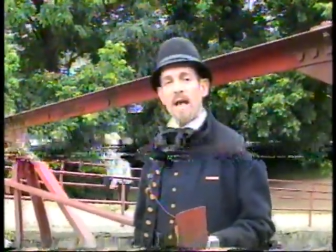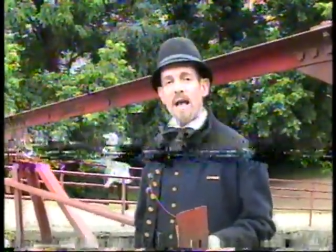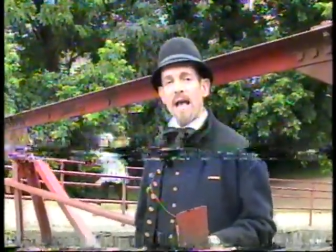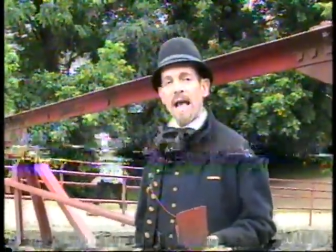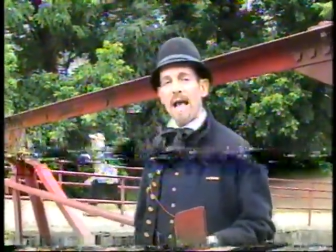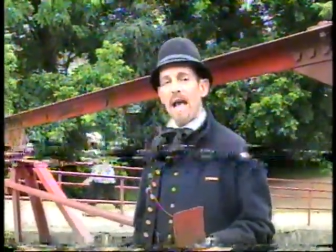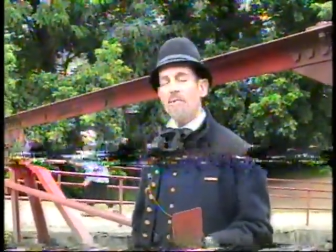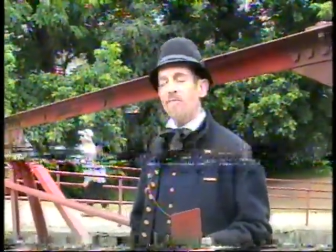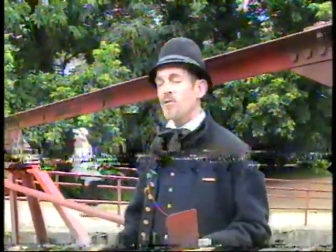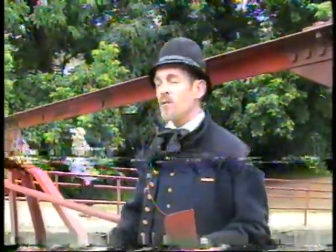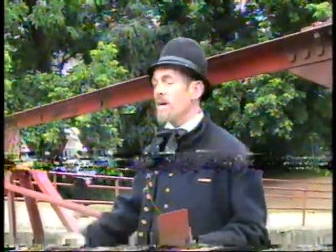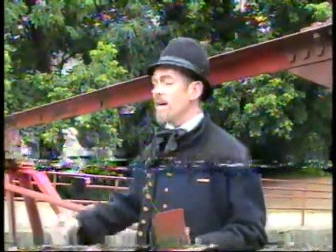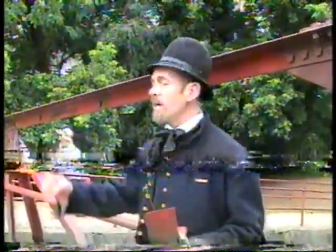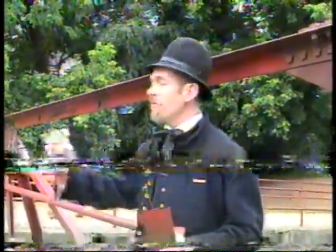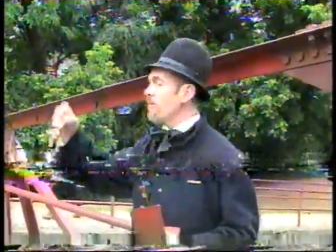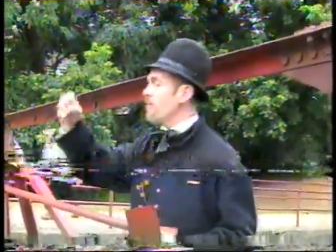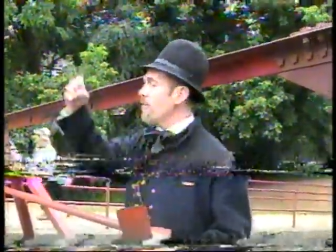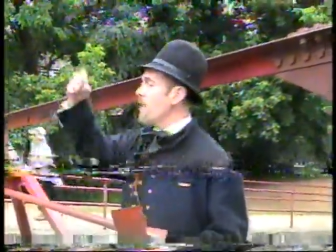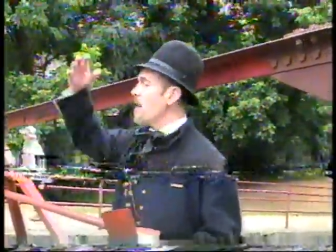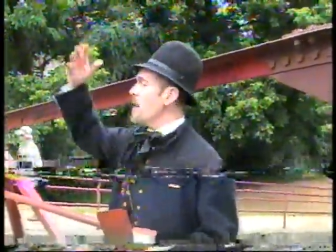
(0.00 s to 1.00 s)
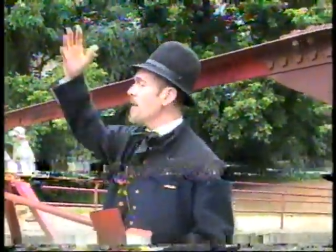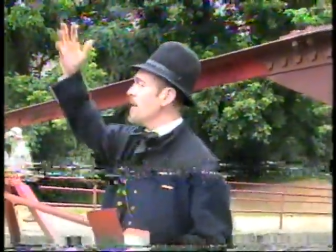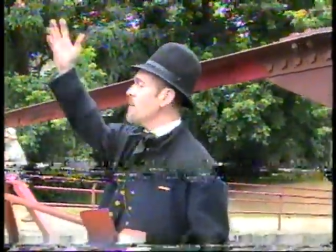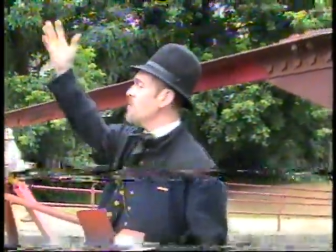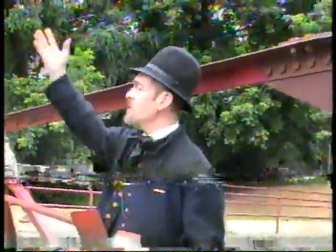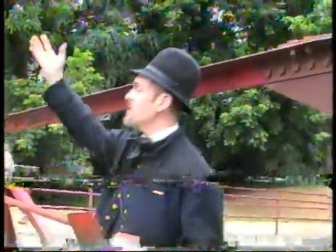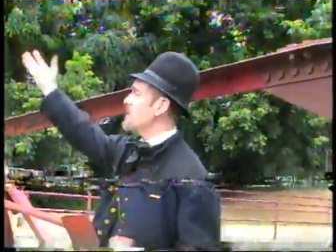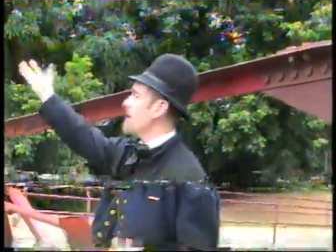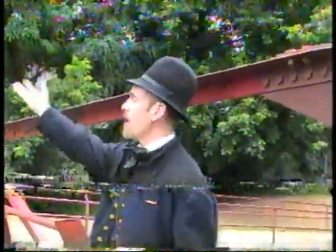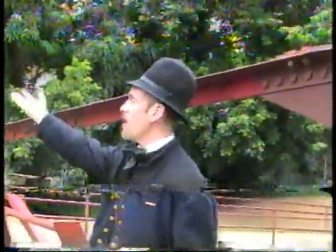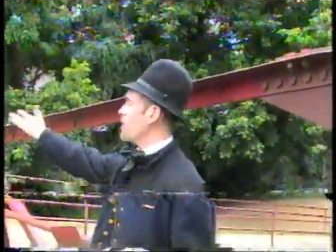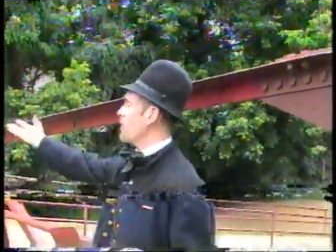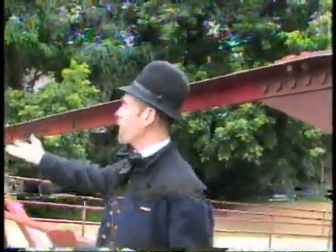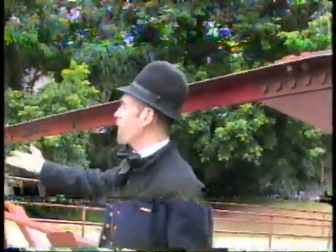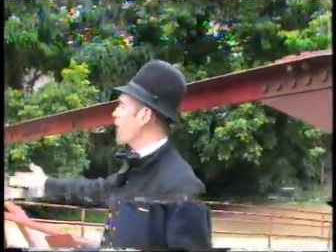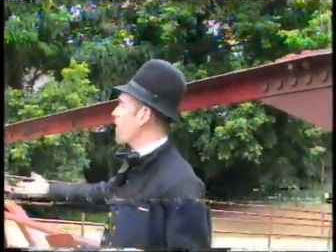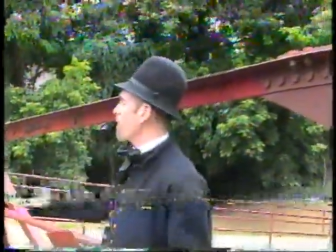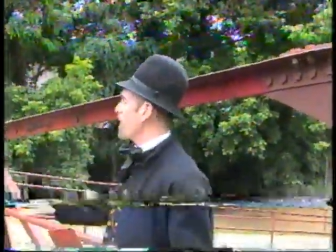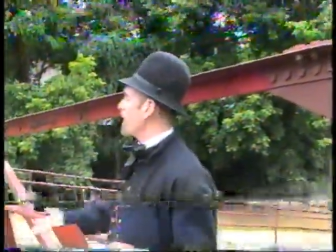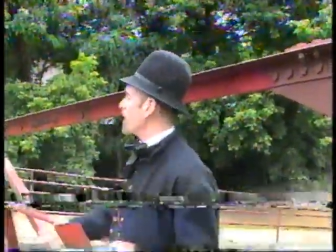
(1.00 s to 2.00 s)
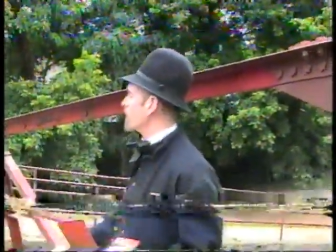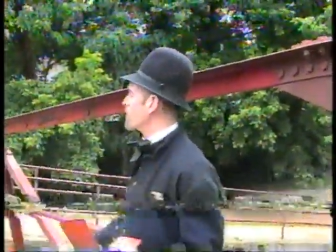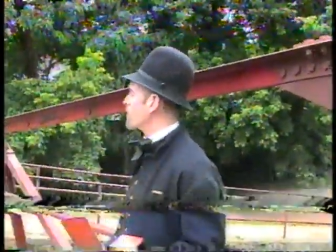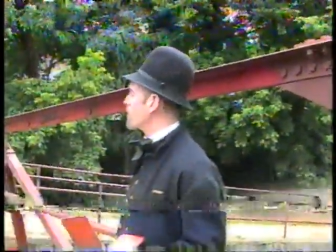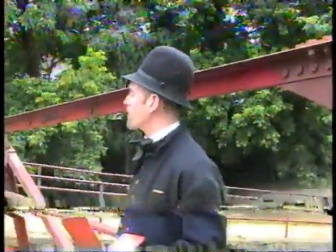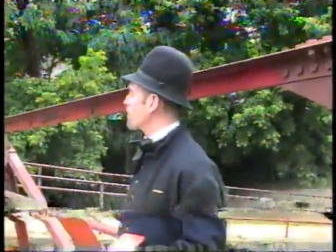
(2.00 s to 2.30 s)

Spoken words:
after he flung himself from his